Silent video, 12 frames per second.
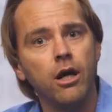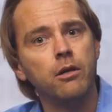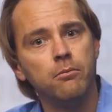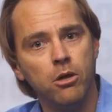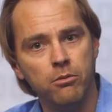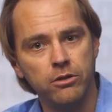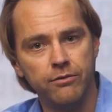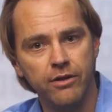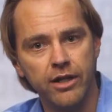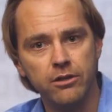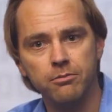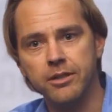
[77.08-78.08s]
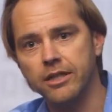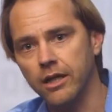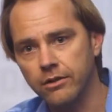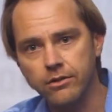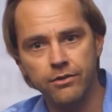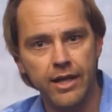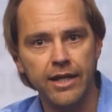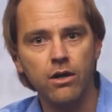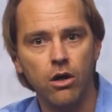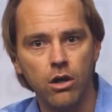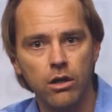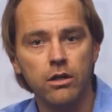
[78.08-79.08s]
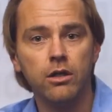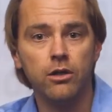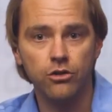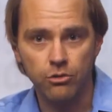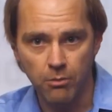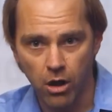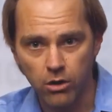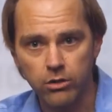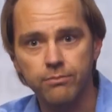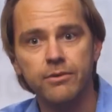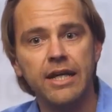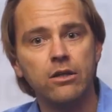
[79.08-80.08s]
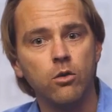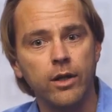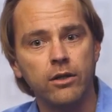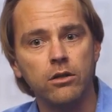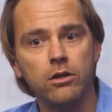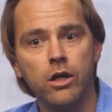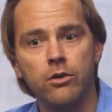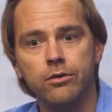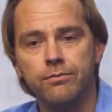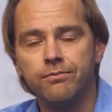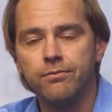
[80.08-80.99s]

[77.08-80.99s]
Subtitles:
on a mobile device because they are smaller and quicker to load.